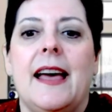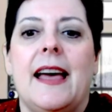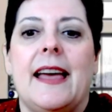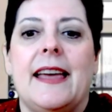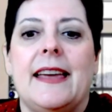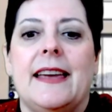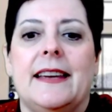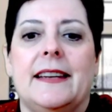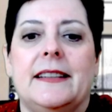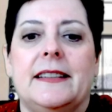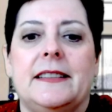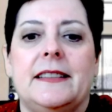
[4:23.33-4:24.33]

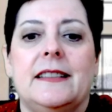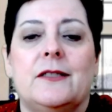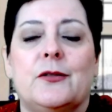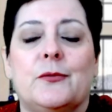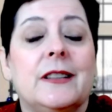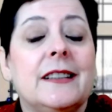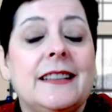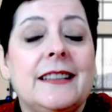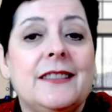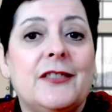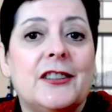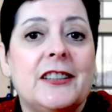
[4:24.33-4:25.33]
And it's really
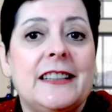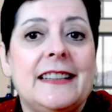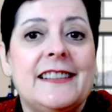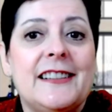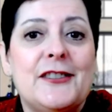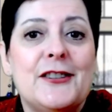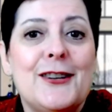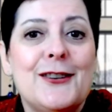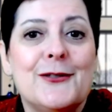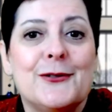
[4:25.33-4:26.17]
very easy to do.